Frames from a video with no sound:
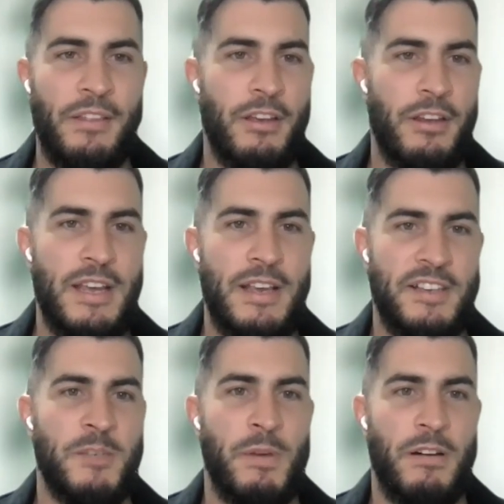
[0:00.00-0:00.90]
to 30 years
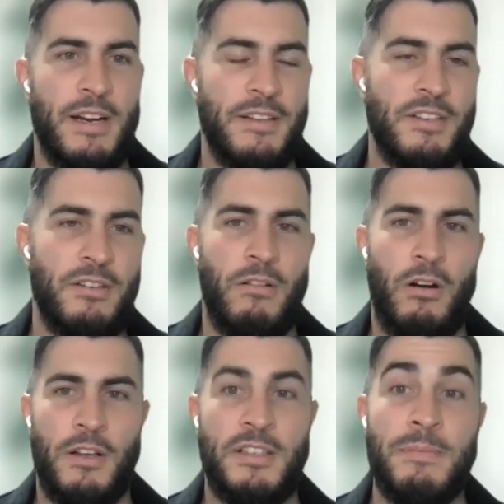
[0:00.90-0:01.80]
experience
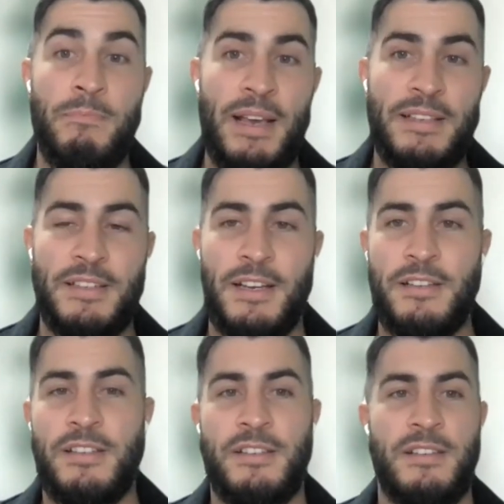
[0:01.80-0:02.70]
across
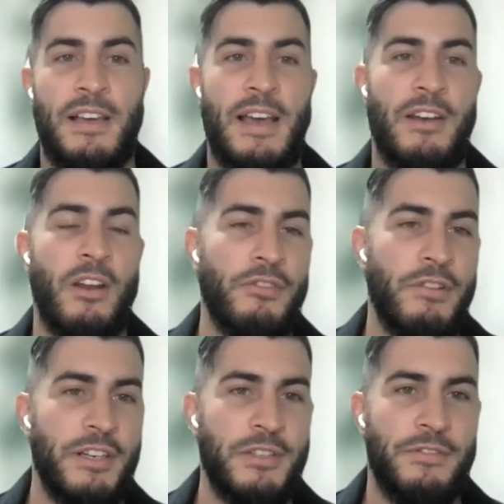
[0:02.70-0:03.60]
business uh,
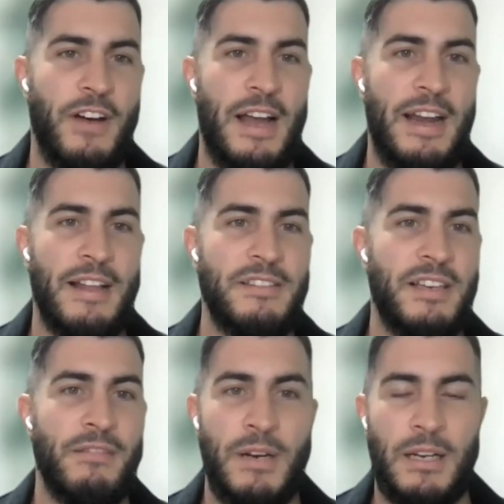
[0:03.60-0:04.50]
non-traditional
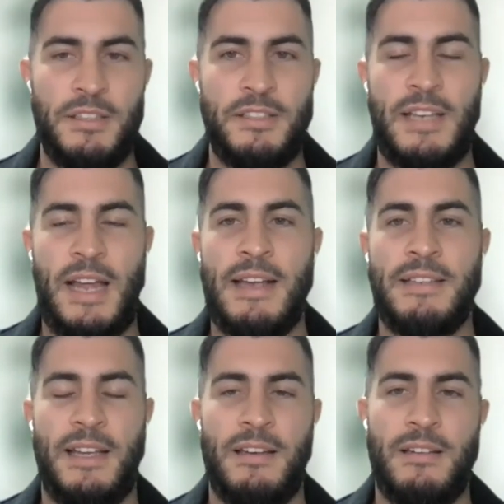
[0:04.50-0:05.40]
financing real
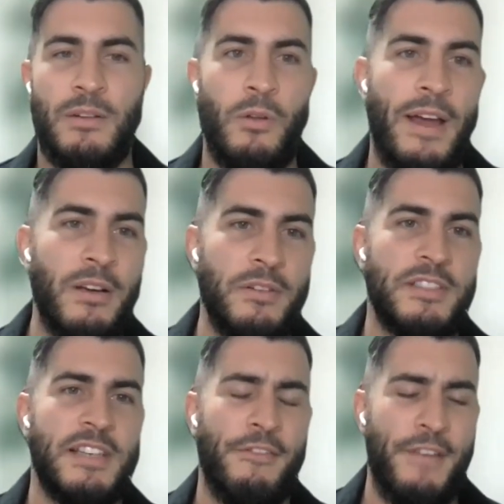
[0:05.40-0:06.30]
estate and all that good
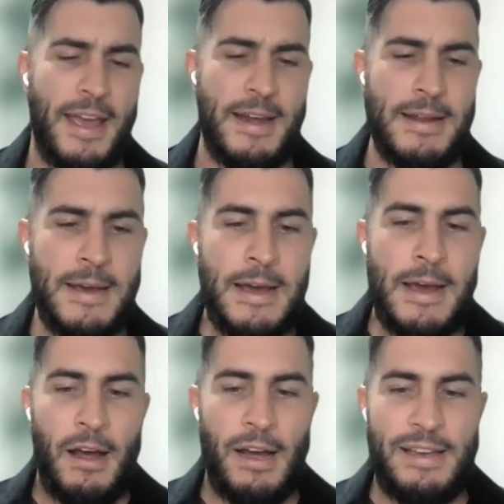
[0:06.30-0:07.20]
stuff and
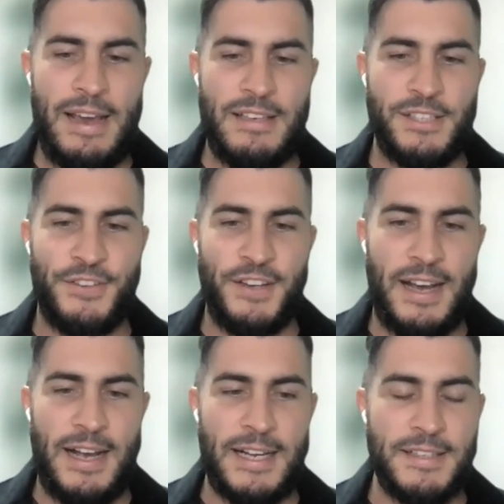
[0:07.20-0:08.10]
i guess for
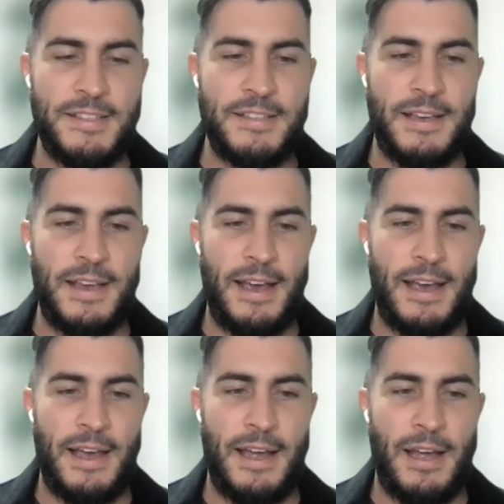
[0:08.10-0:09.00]
us
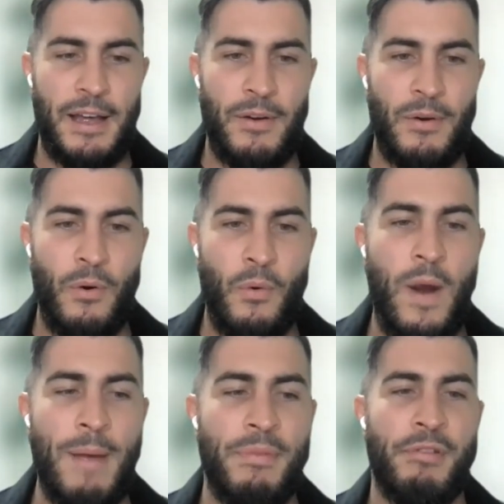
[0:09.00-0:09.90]
uh,
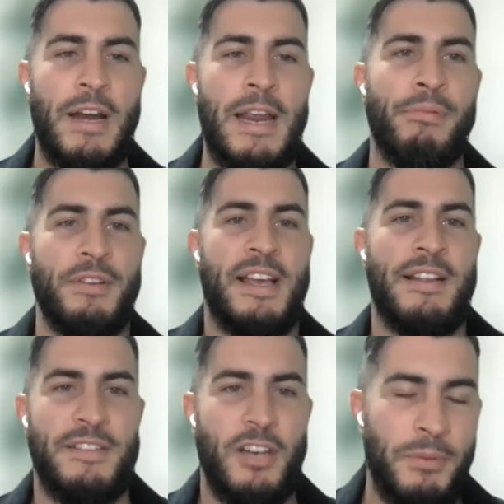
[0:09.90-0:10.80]
web3
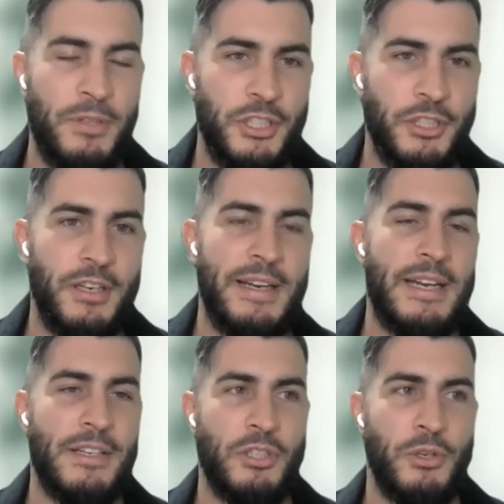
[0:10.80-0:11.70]
presents an
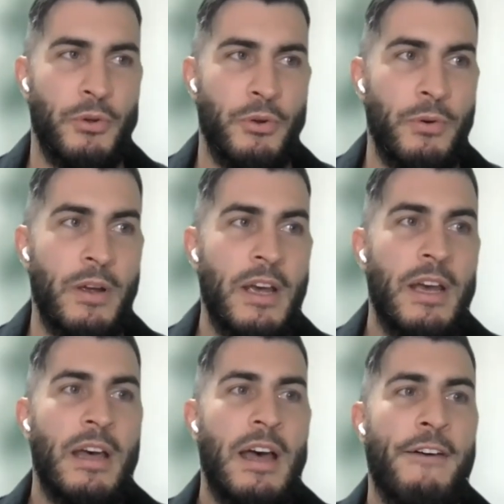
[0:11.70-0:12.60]
opportunity to
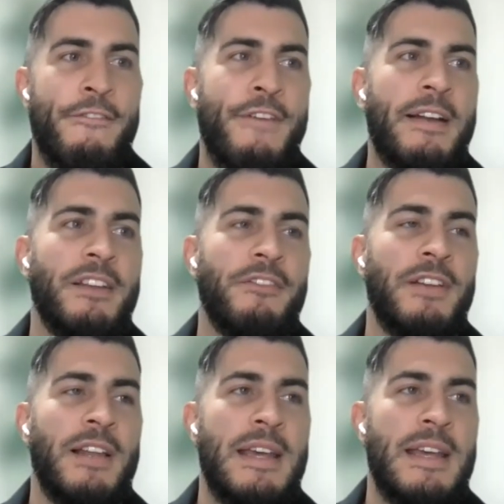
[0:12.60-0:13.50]

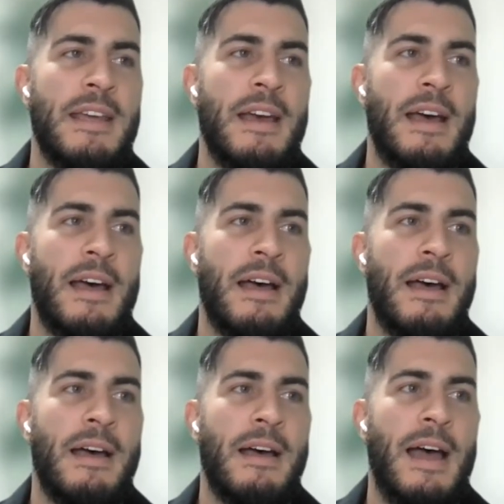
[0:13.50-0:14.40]
effectively
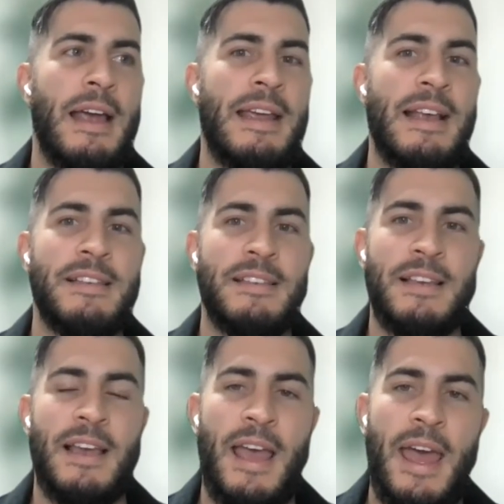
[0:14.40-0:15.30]
uh, i
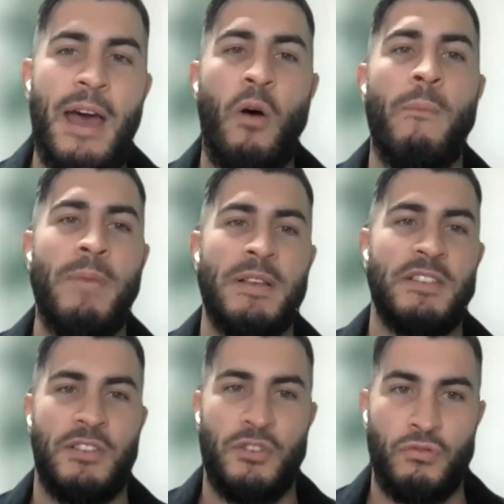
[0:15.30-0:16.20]
guess help
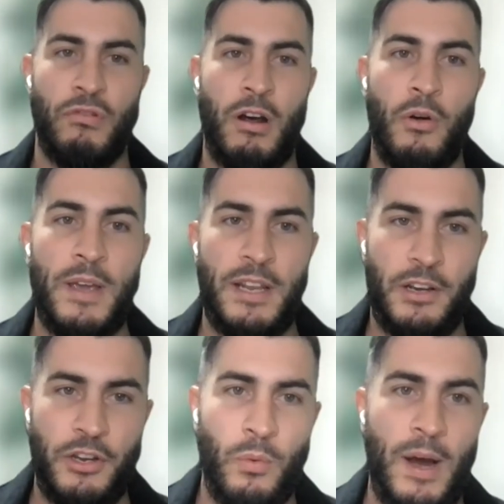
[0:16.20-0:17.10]
businesses grow in a
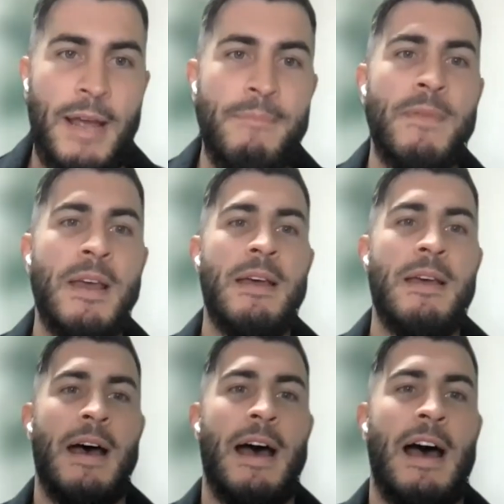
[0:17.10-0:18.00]
new way
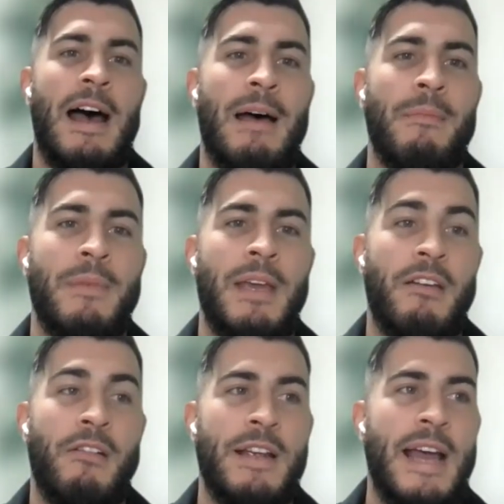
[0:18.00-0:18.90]
um,
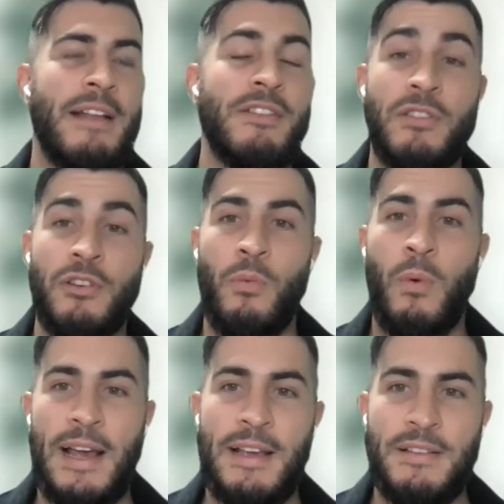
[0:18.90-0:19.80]
It creates new
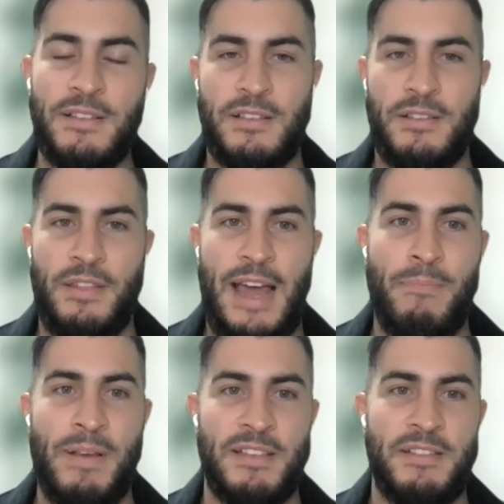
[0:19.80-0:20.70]
ways
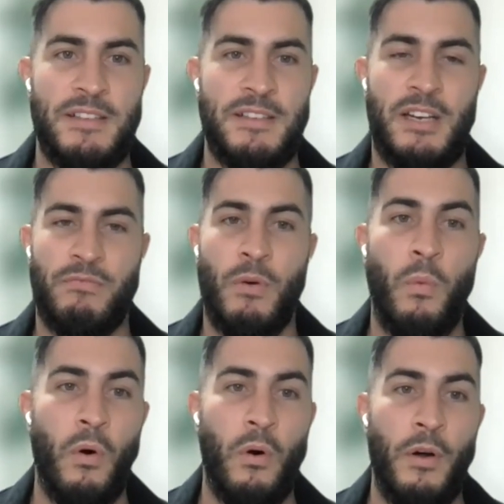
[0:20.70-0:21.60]
that businesses can
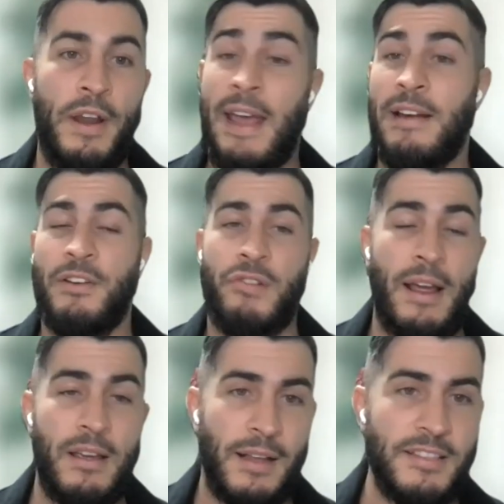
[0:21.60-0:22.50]
reward and
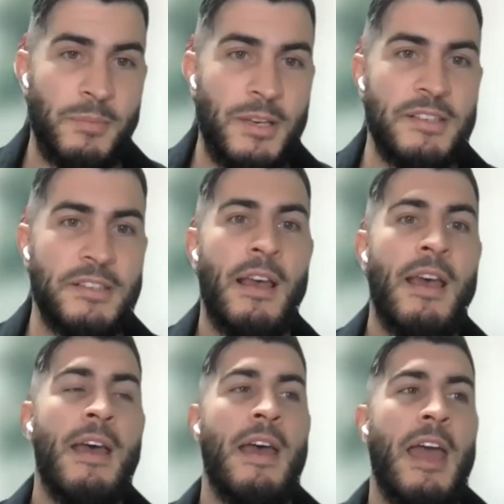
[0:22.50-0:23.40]
attract customers.
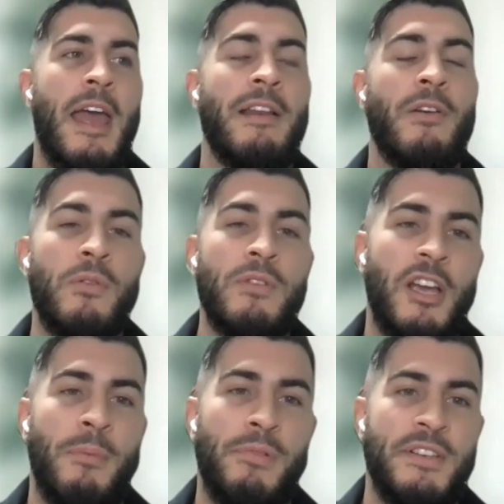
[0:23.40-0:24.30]
And right. it
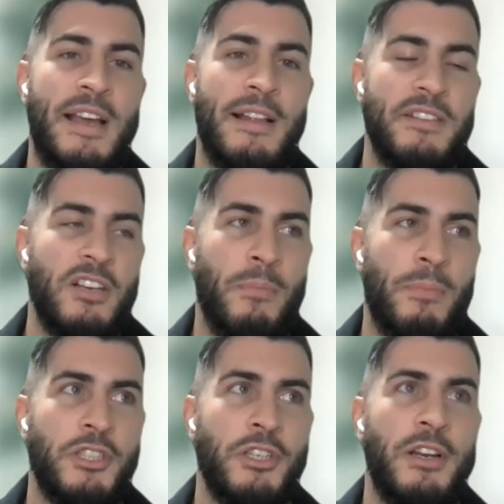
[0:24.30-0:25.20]
also presents
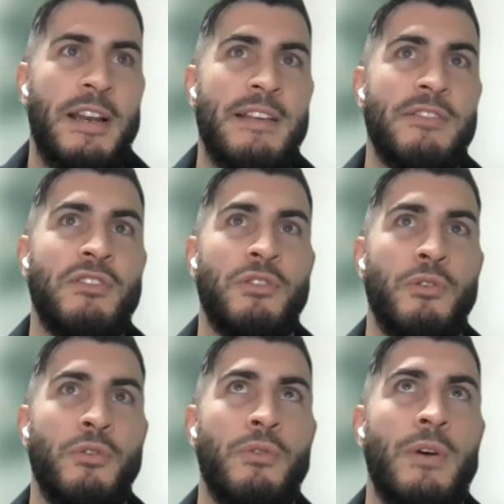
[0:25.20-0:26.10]
opportunities
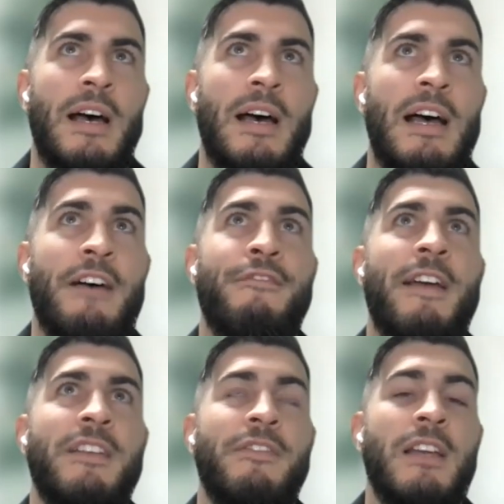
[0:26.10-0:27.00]
to uh,
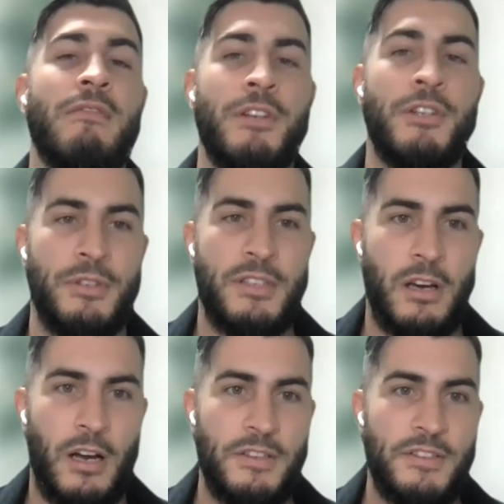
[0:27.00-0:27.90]
effectively reduce
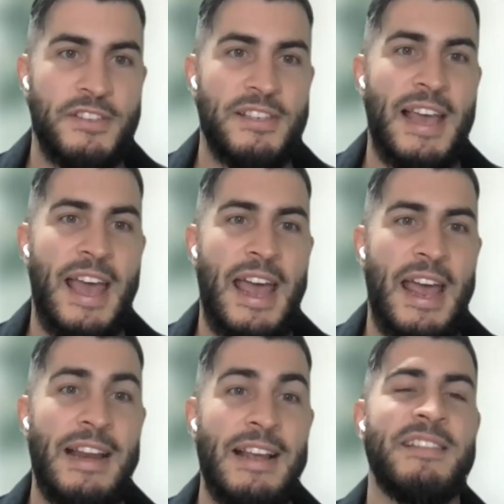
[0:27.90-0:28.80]
costs
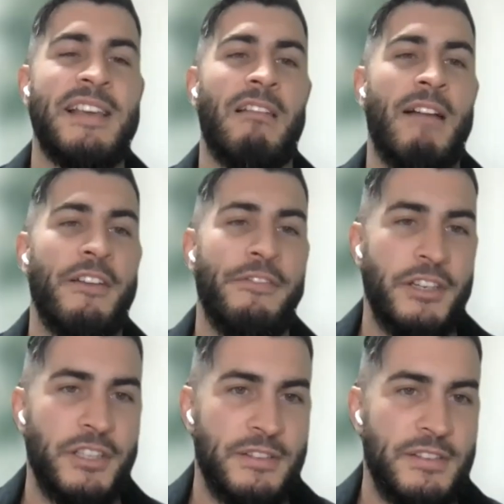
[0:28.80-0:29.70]
and accelerate
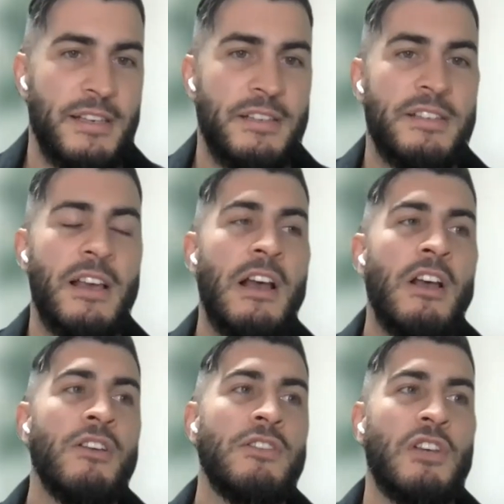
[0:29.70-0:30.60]
efficiencies.
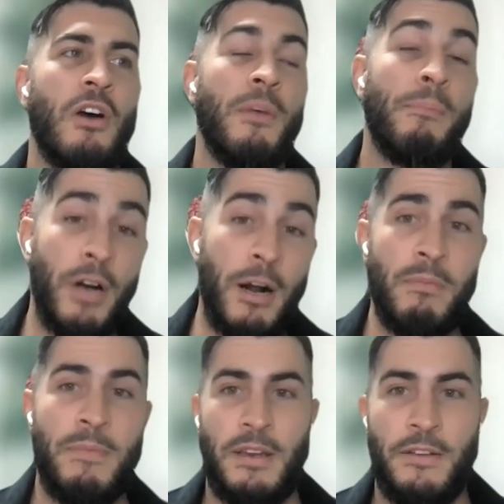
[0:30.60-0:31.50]
So, the
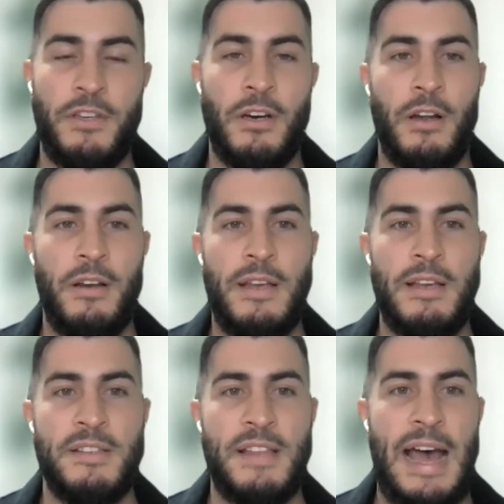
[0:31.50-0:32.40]
problem that you've got
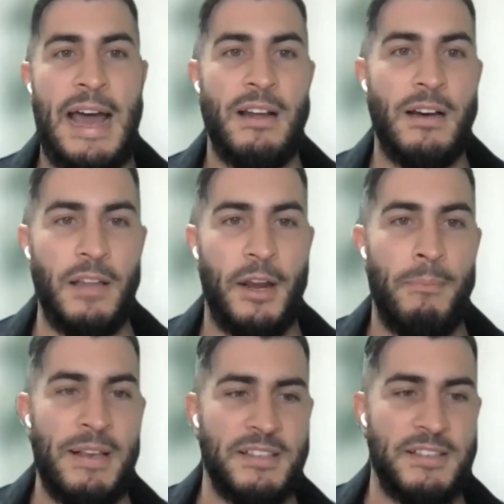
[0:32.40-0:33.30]
is that a lot of
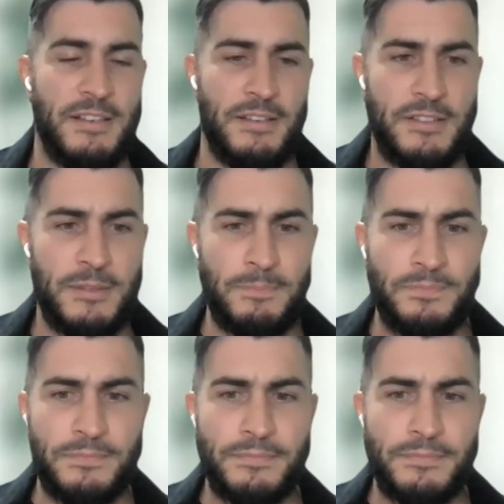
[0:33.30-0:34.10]
businesses